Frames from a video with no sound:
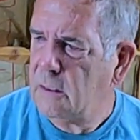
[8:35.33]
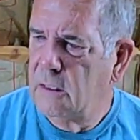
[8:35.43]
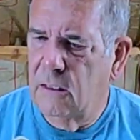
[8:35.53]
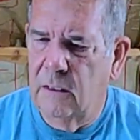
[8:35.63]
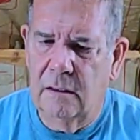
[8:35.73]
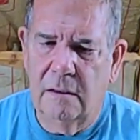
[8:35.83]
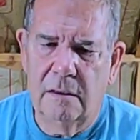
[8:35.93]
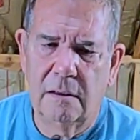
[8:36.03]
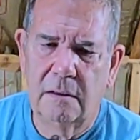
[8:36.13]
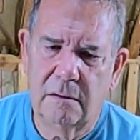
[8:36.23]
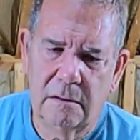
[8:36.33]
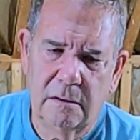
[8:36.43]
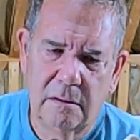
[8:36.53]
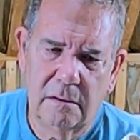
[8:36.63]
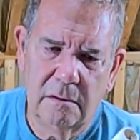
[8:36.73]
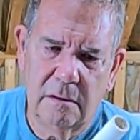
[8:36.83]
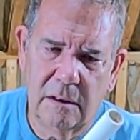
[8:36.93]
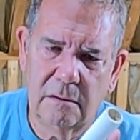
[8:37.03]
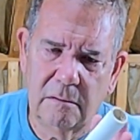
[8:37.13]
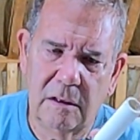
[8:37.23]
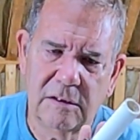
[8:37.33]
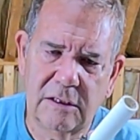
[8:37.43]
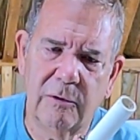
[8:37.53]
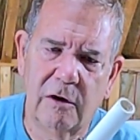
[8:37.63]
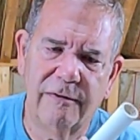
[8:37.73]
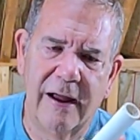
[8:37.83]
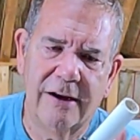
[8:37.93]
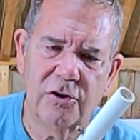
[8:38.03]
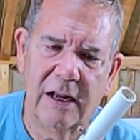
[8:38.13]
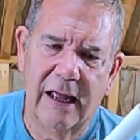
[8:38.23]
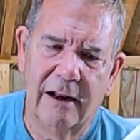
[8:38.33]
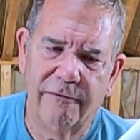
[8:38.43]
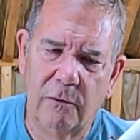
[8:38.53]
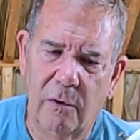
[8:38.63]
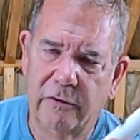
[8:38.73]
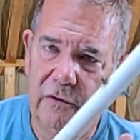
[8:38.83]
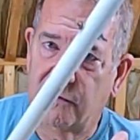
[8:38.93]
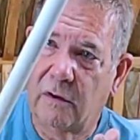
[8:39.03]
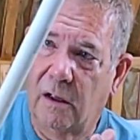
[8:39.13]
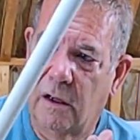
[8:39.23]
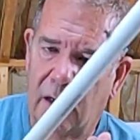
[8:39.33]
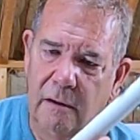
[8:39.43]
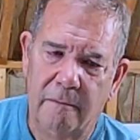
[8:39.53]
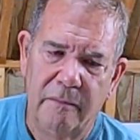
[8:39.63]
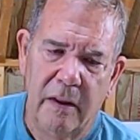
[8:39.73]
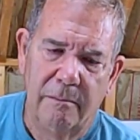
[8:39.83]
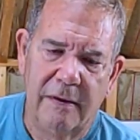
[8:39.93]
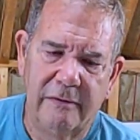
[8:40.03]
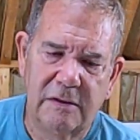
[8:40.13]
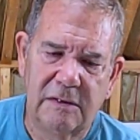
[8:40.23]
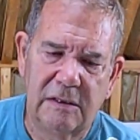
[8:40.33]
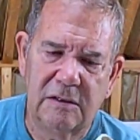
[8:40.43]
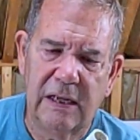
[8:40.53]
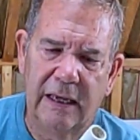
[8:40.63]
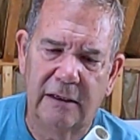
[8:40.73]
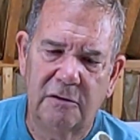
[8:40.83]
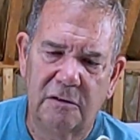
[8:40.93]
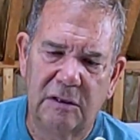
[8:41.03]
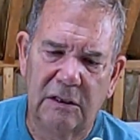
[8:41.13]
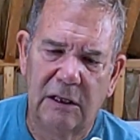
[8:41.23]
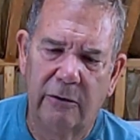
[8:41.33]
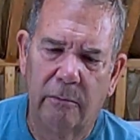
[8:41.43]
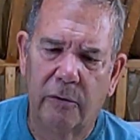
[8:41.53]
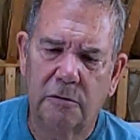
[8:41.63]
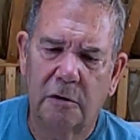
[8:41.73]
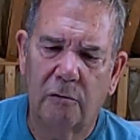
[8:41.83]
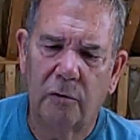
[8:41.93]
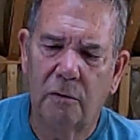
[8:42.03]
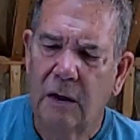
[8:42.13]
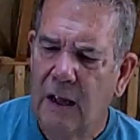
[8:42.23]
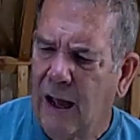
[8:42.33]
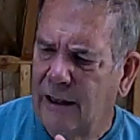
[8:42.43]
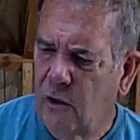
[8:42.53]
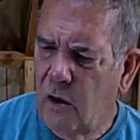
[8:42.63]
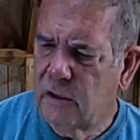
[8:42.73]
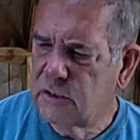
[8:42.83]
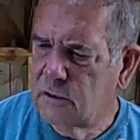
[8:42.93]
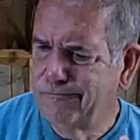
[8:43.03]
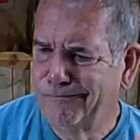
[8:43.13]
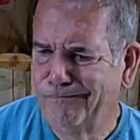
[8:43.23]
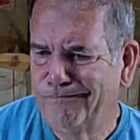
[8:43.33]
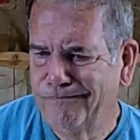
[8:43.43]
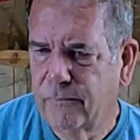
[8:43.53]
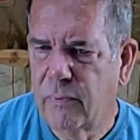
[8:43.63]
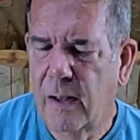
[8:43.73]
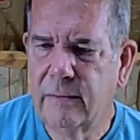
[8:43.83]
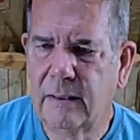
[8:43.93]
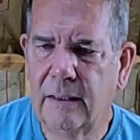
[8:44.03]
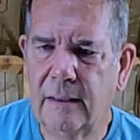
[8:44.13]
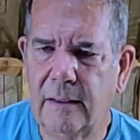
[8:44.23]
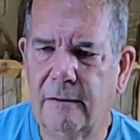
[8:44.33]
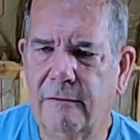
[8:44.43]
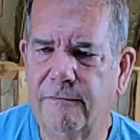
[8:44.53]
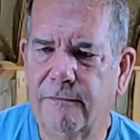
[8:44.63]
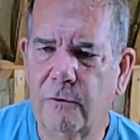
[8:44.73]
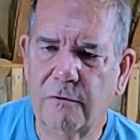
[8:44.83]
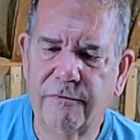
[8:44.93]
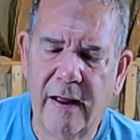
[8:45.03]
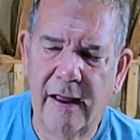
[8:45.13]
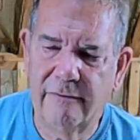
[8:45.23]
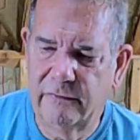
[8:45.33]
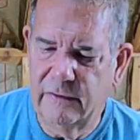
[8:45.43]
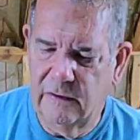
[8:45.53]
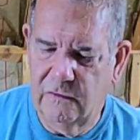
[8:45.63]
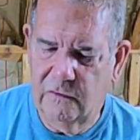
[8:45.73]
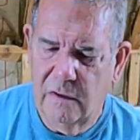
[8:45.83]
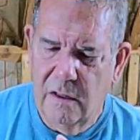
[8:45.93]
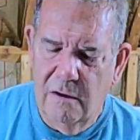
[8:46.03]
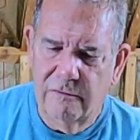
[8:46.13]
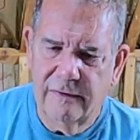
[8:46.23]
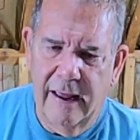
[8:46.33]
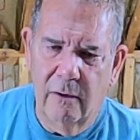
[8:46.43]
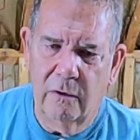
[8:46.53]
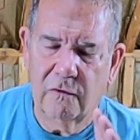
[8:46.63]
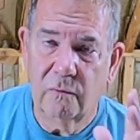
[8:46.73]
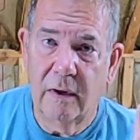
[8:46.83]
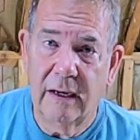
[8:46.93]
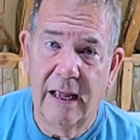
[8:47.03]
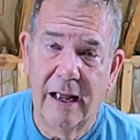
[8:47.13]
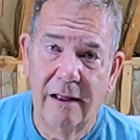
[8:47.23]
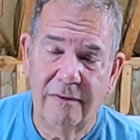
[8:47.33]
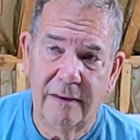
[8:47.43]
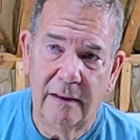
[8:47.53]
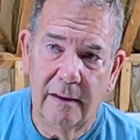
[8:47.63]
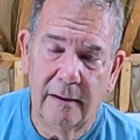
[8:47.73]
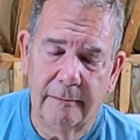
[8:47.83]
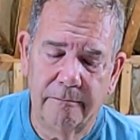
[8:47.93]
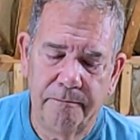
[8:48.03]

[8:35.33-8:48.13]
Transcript: In a similar fashion, I had a few others on PVC stakes. You can see they were bolted through. I lost probably 4 or 5 of these flowers when I had the